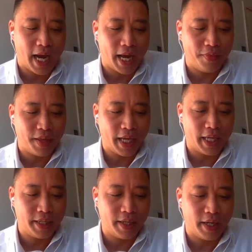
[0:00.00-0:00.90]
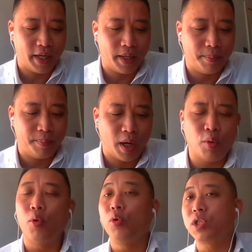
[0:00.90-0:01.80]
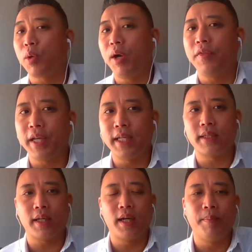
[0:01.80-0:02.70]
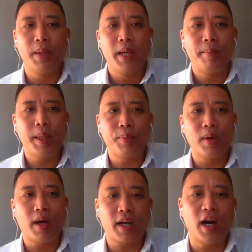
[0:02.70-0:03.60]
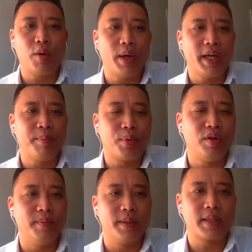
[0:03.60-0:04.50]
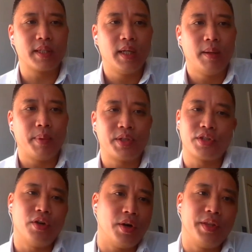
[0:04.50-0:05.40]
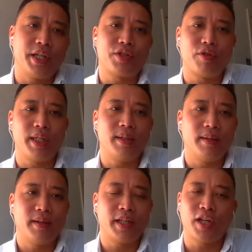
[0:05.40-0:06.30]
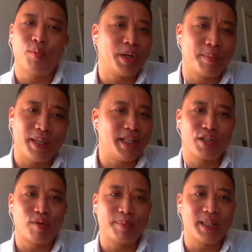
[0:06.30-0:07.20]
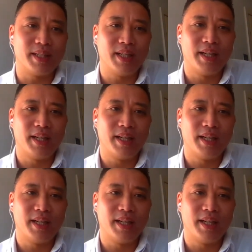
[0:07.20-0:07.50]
and then um, also one thing is um, people like highway improvements, but just not on their street. They don't want to be disrupted.